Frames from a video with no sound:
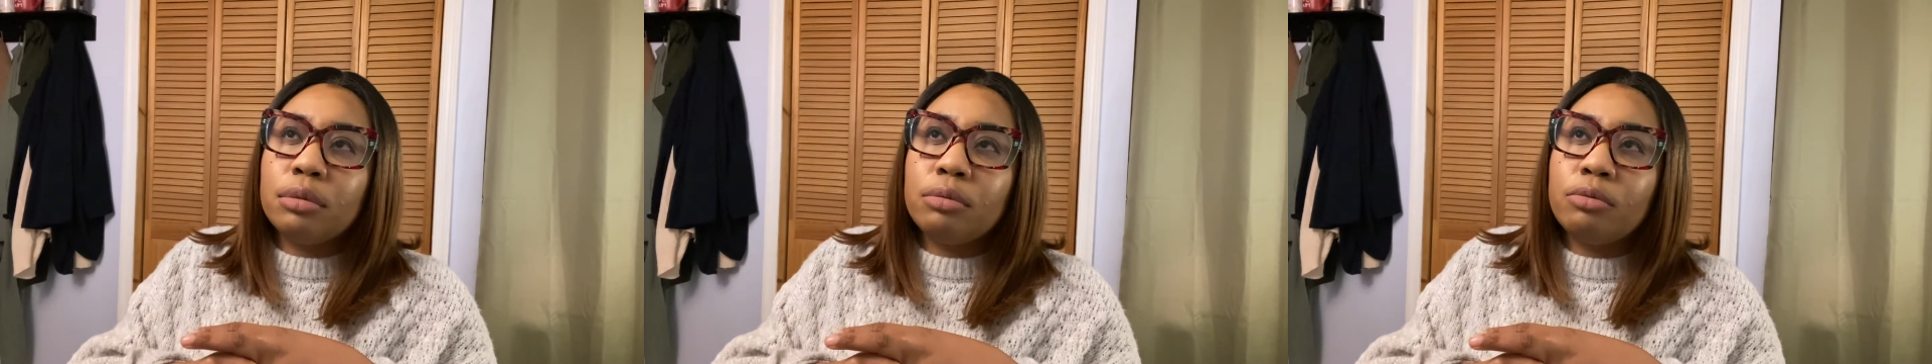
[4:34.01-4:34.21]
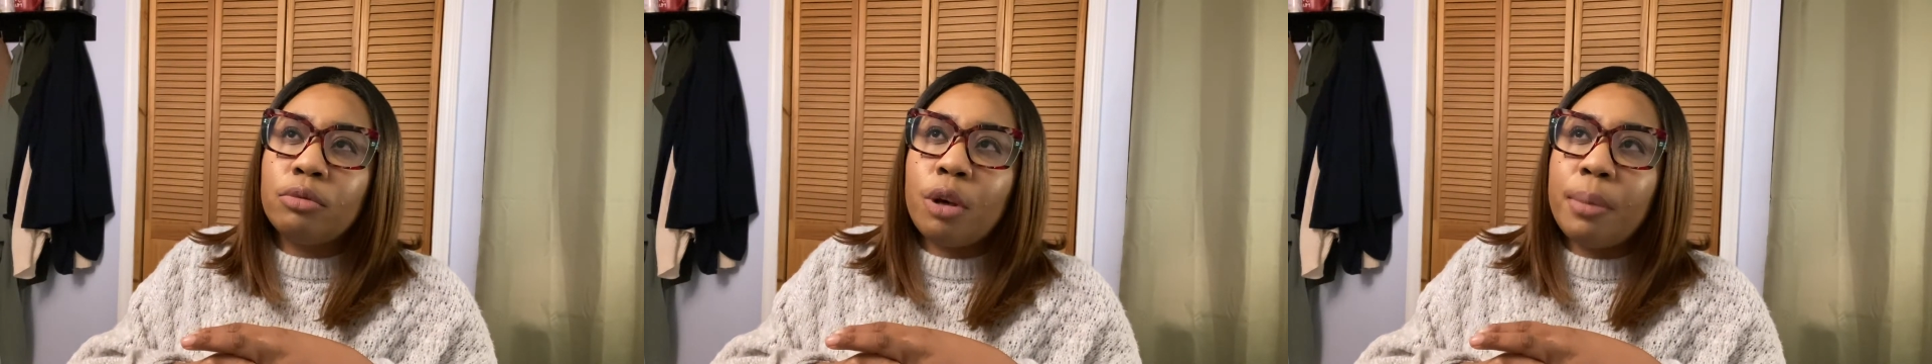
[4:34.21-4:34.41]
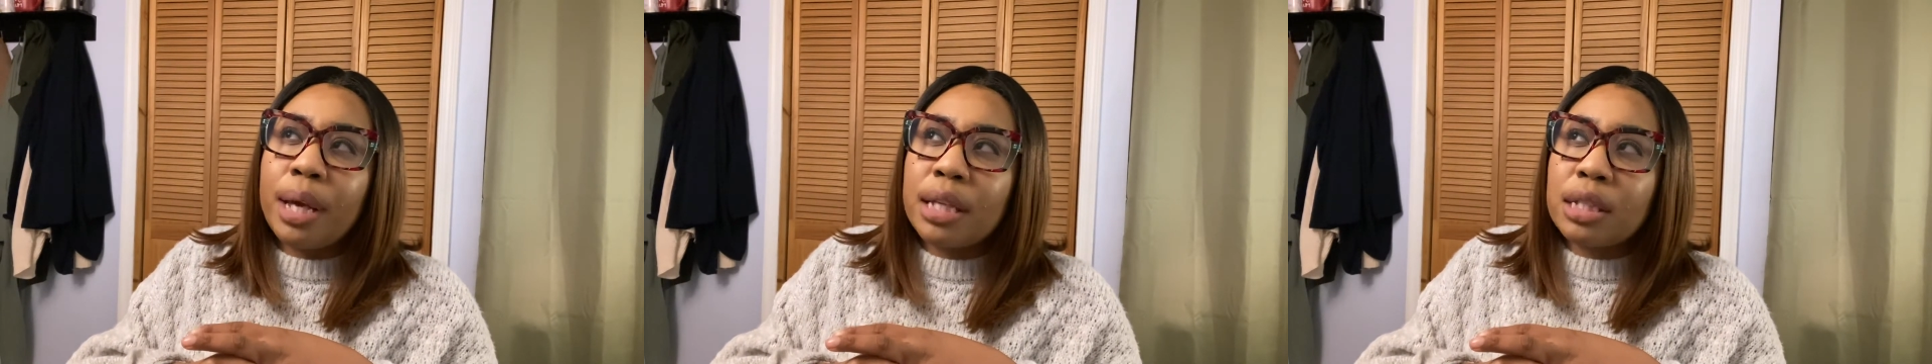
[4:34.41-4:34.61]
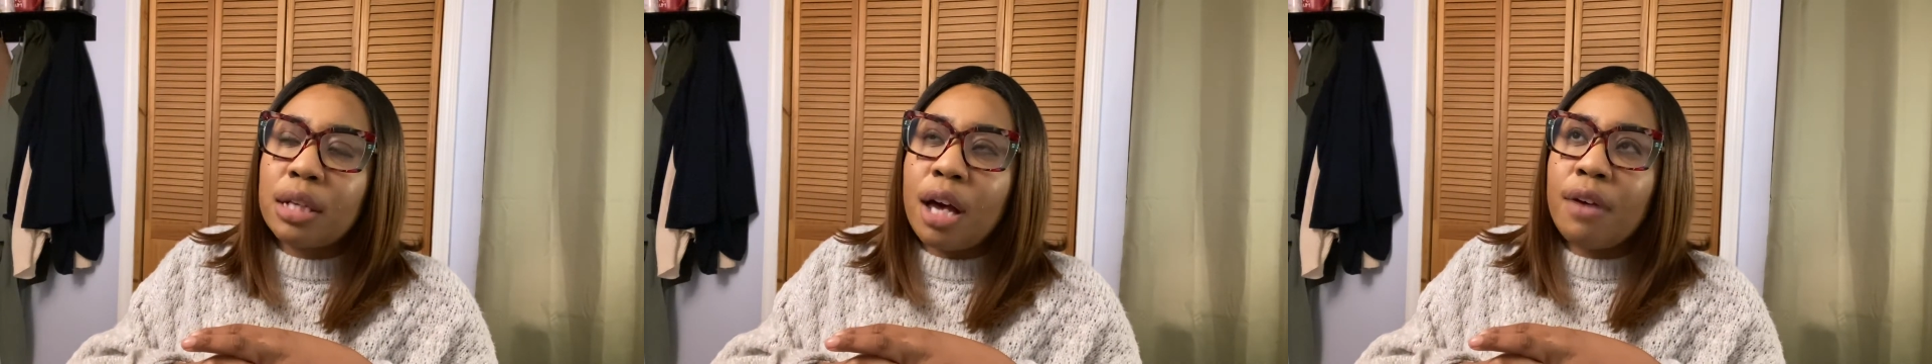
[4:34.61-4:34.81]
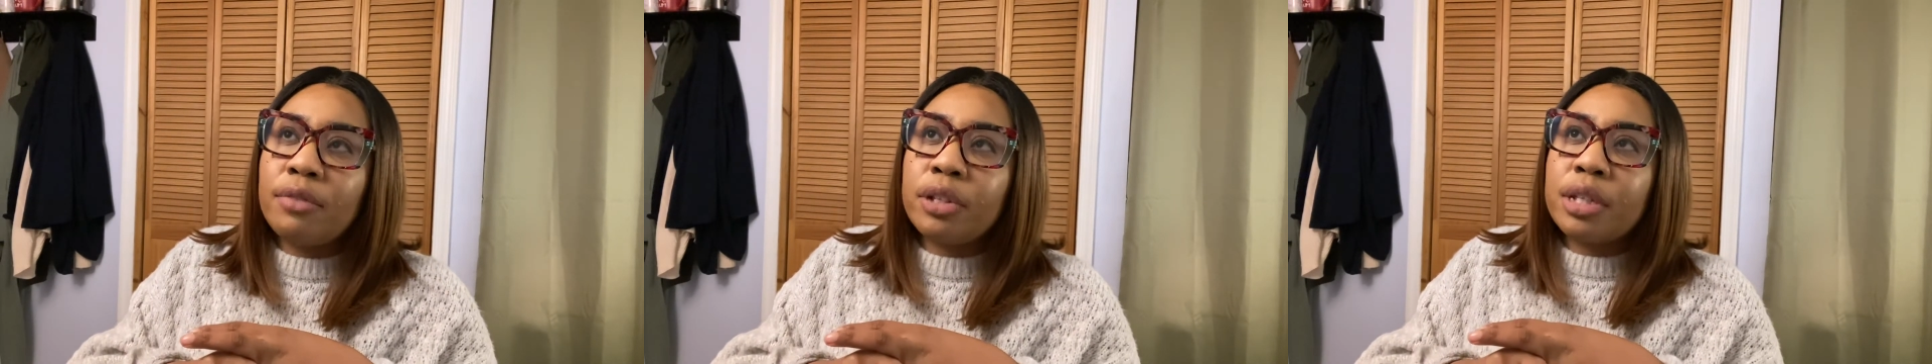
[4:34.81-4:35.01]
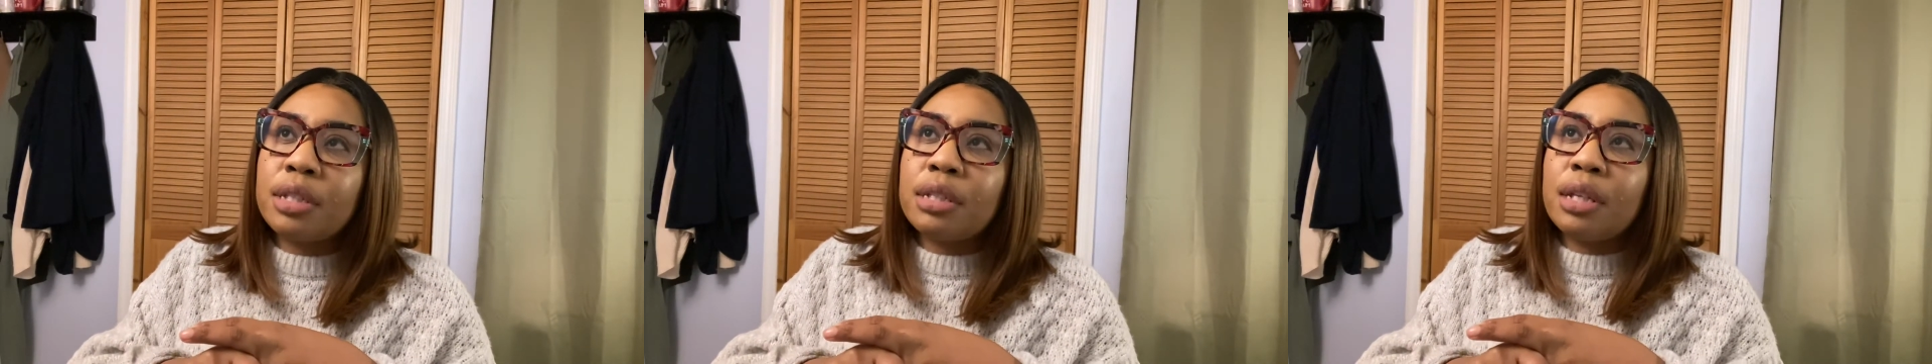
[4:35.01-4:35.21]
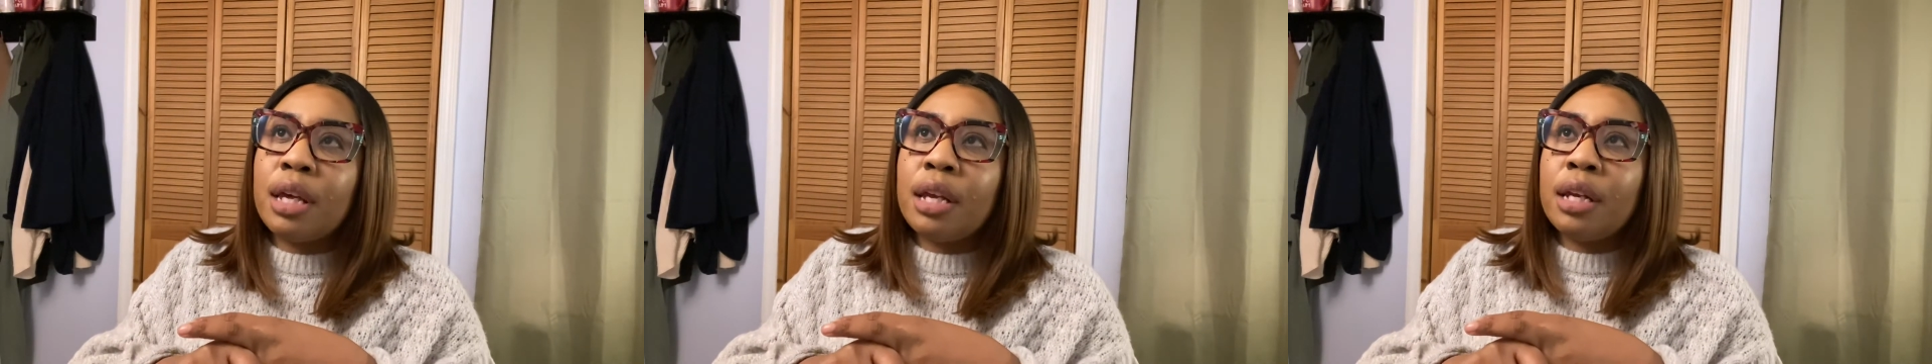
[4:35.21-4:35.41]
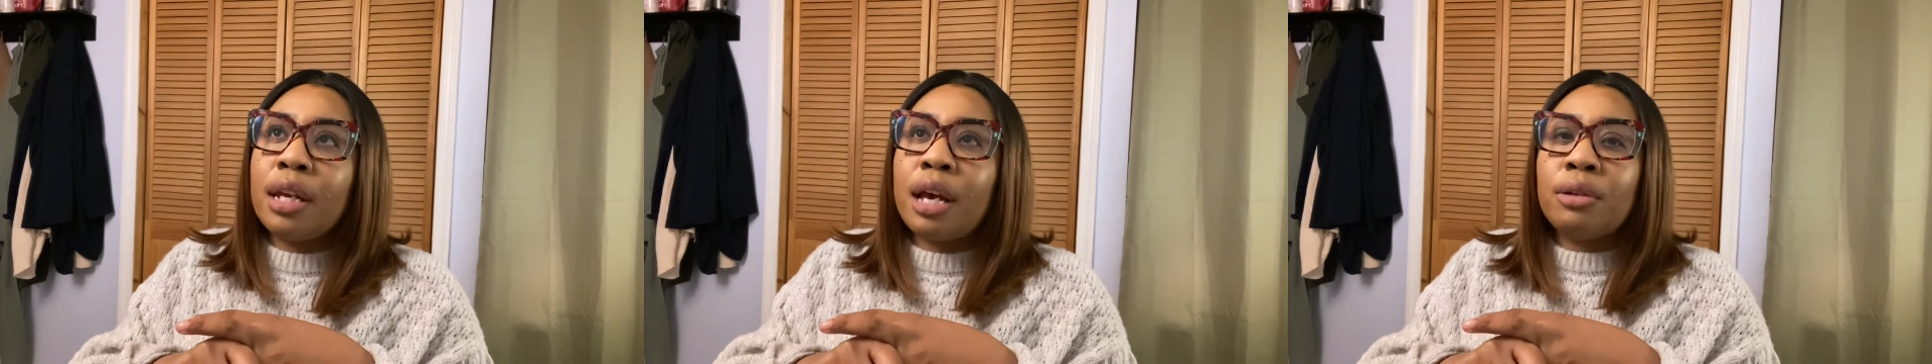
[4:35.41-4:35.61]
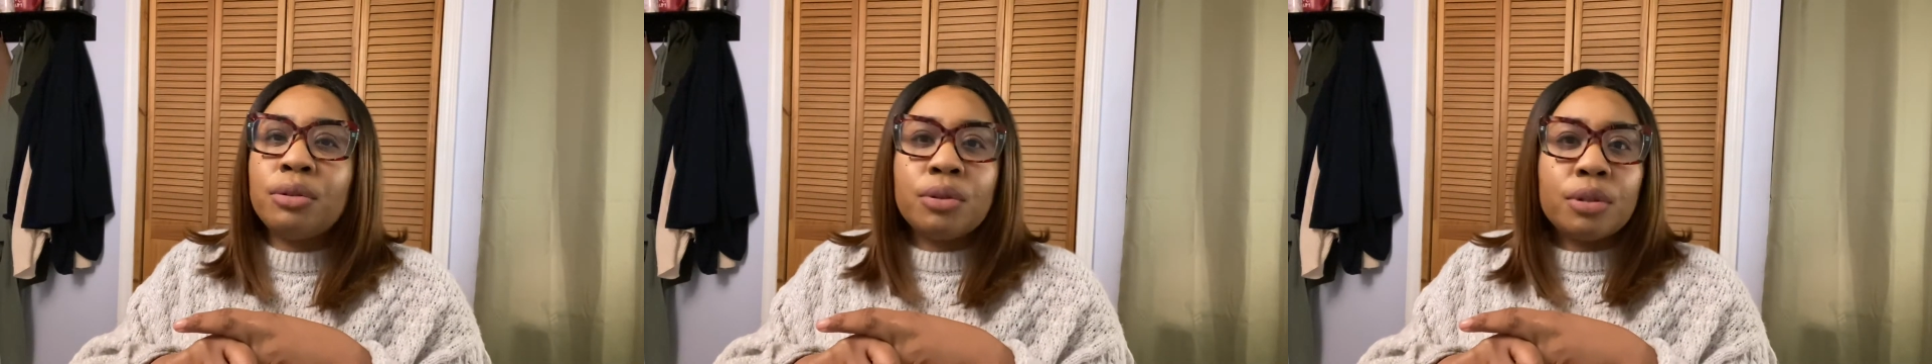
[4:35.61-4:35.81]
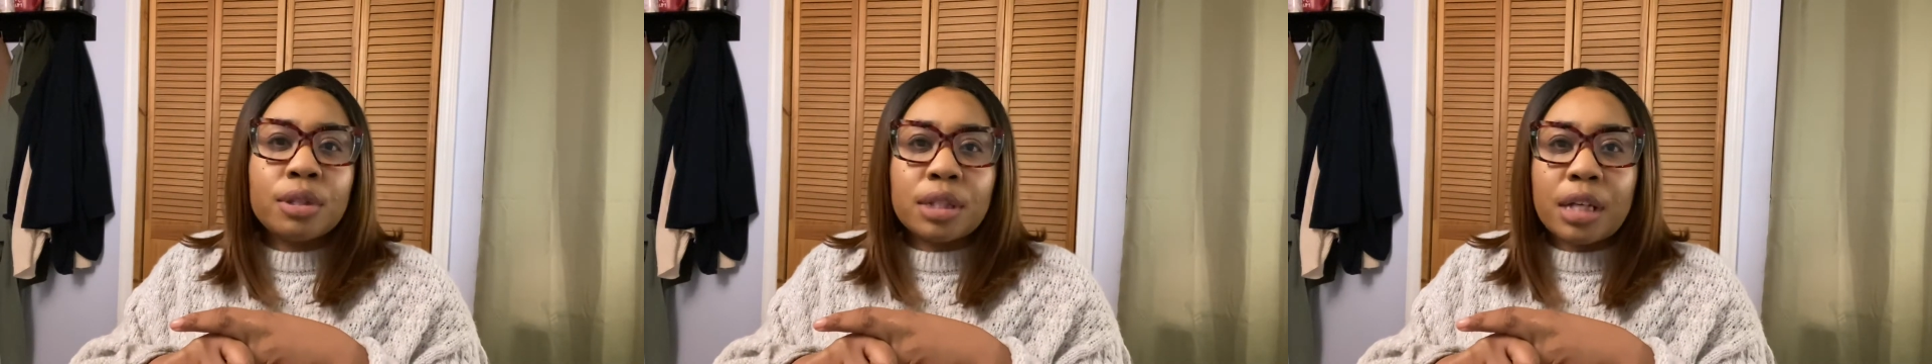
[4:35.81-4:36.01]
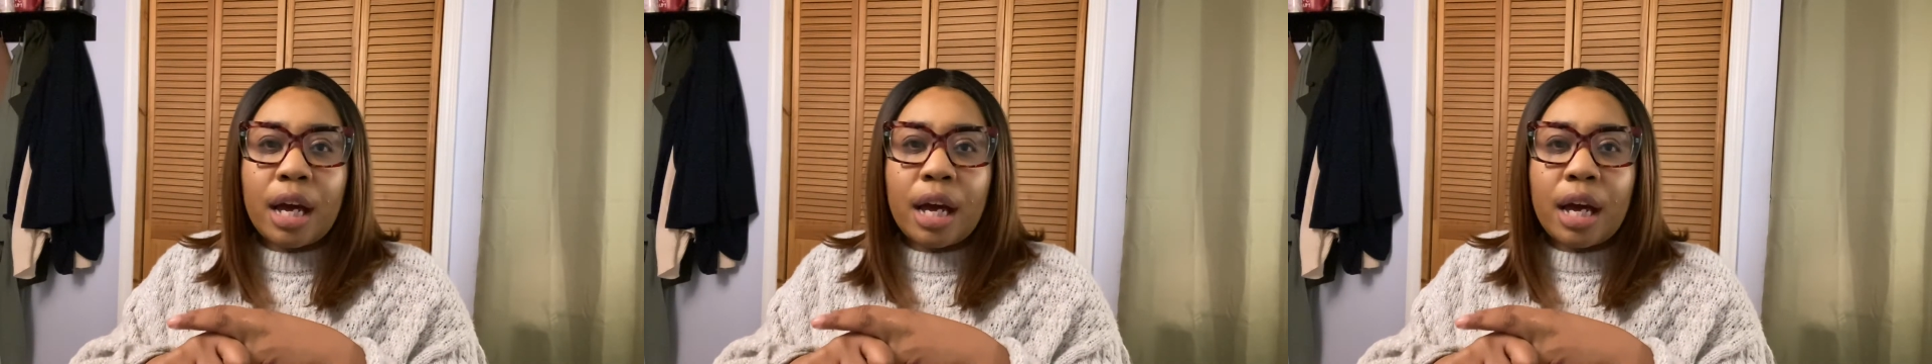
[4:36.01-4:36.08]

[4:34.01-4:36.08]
romance novelist and an outdoors